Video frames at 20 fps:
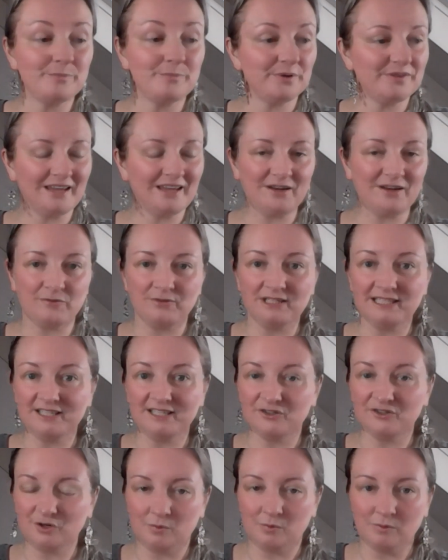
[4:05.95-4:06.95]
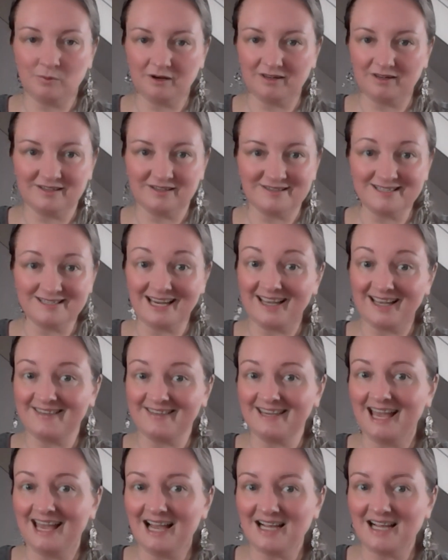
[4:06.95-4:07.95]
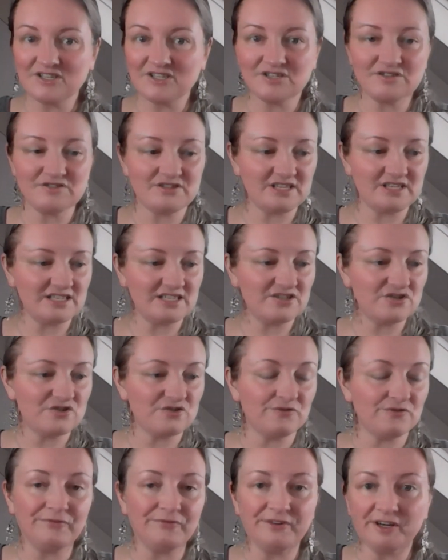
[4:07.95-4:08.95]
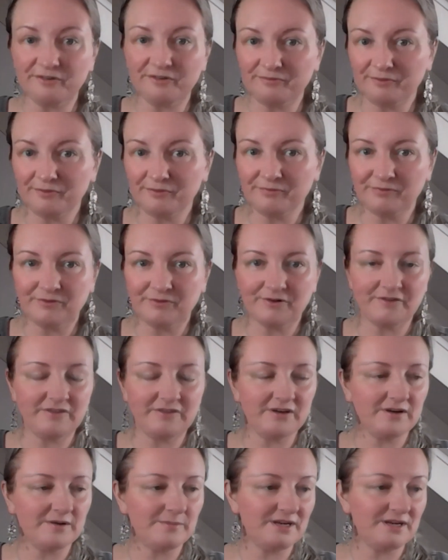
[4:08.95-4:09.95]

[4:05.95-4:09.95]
but they really don't want to take the actions. It's too fearful for them.